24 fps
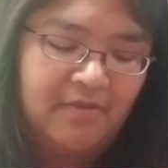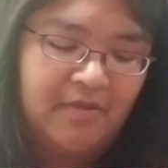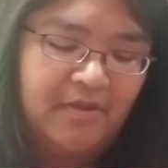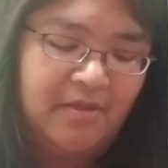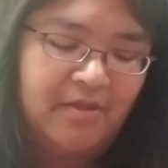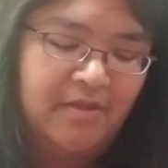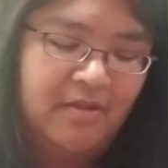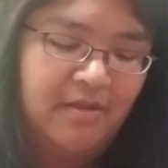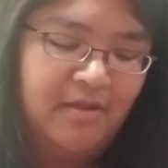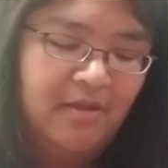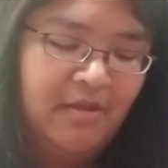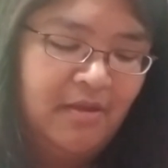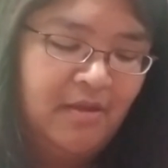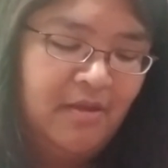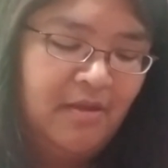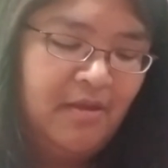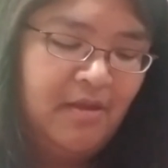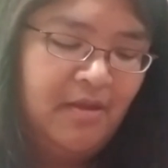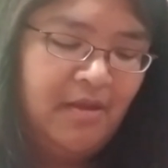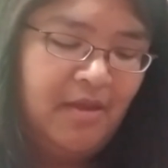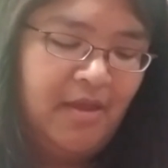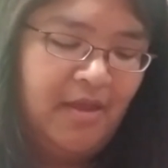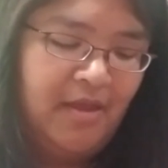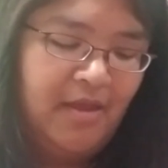and
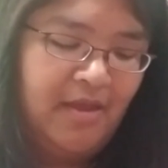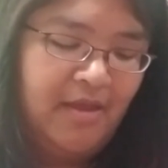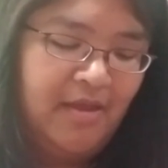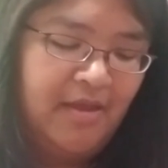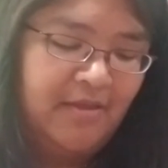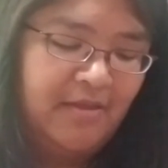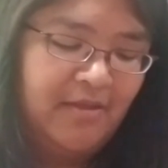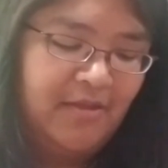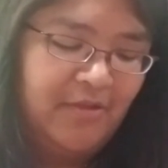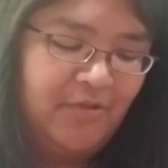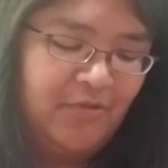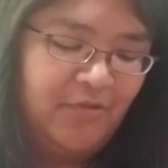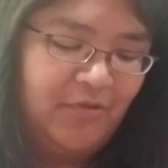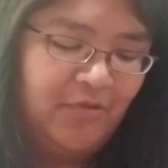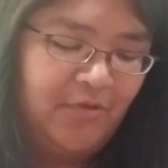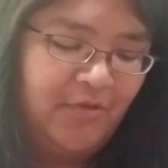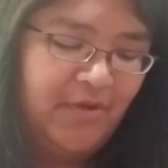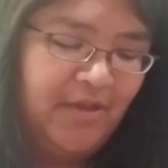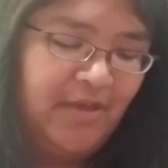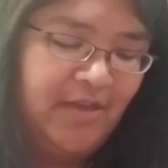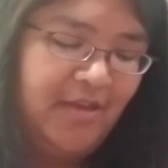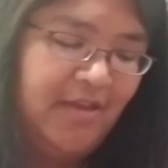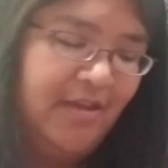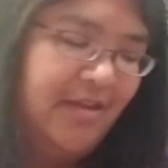
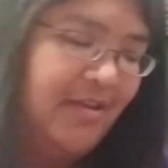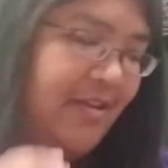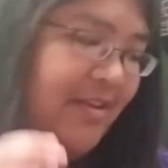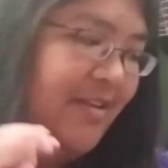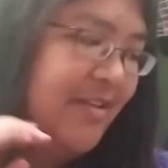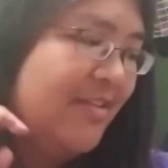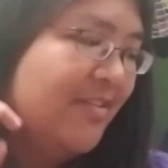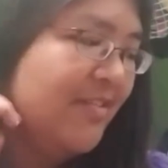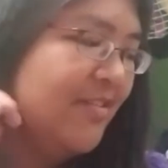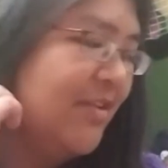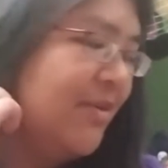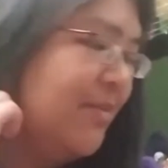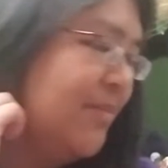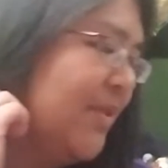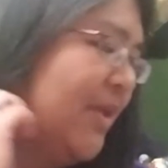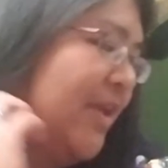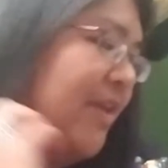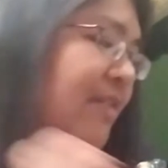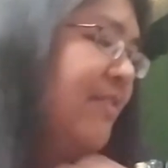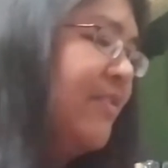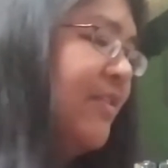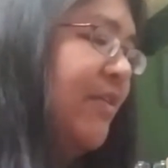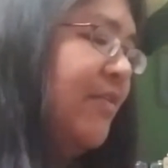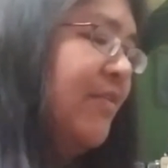enjoy some
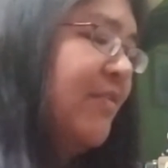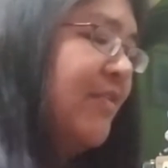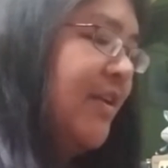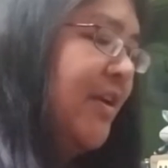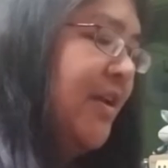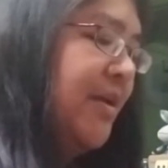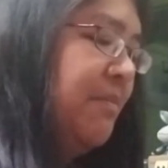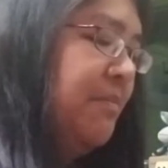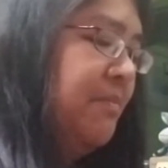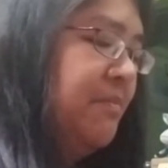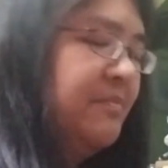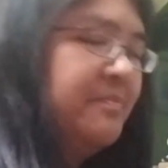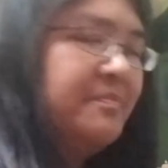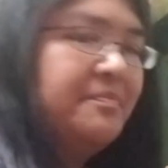like self time.